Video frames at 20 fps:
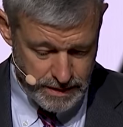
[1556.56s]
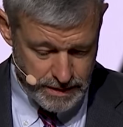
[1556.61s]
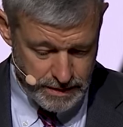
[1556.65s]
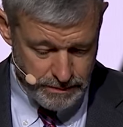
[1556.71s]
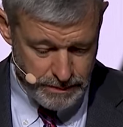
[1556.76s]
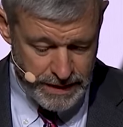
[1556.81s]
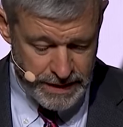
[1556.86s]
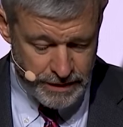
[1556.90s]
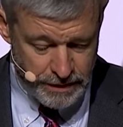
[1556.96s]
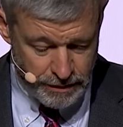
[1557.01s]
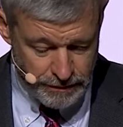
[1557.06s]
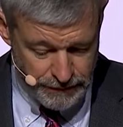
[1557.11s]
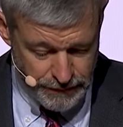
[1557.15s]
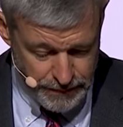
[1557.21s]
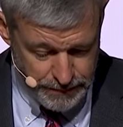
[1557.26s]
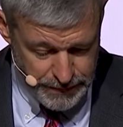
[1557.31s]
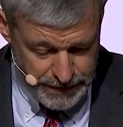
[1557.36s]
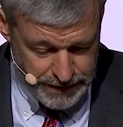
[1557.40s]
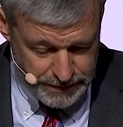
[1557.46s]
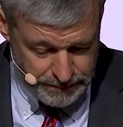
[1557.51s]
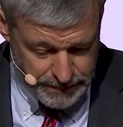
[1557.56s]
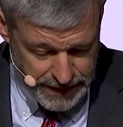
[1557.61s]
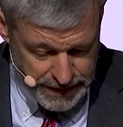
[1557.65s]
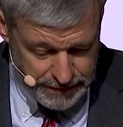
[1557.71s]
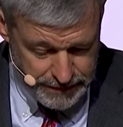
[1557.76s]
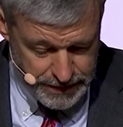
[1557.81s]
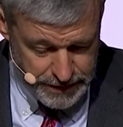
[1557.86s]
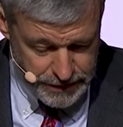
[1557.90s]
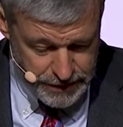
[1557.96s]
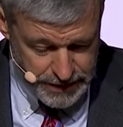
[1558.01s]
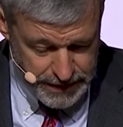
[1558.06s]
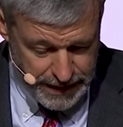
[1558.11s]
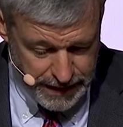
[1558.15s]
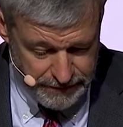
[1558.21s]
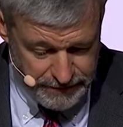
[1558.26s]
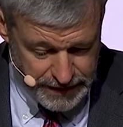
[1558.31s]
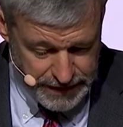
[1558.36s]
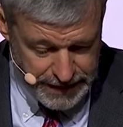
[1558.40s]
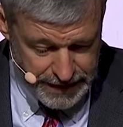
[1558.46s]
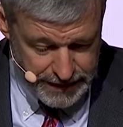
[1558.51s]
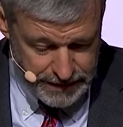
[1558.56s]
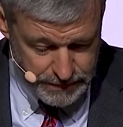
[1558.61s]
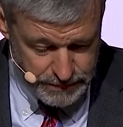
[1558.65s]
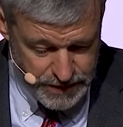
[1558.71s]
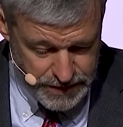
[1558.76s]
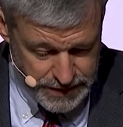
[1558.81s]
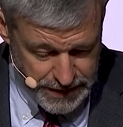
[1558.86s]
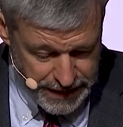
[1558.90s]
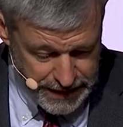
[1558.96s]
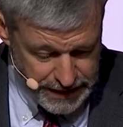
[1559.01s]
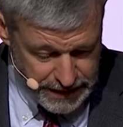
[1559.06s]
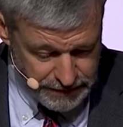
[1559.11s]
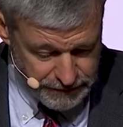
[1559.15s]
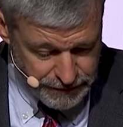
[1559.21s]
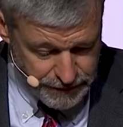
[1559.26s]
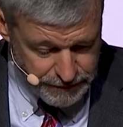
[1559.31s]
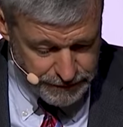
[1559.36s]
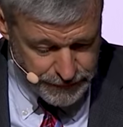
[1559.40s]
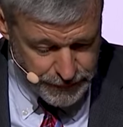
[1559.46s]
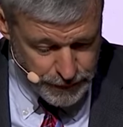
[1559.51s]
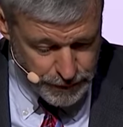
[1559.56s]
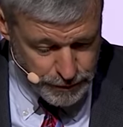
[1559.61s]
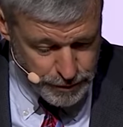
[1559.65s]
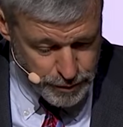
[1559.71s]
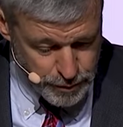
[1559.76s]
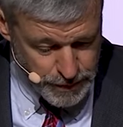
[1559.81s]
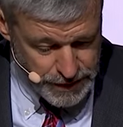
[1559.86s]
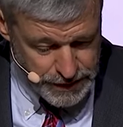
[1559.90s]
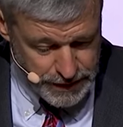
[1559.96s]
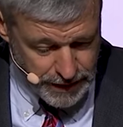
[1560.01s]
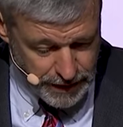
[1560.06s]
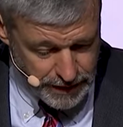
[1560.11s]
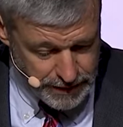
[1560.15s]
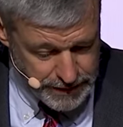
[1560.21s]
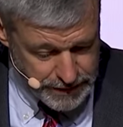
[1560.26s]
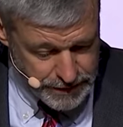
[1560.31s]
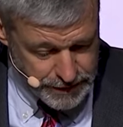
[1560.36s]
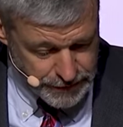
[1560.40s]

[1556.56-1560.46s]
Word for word: men who forbid marriage and advocate abstaining from foods which God has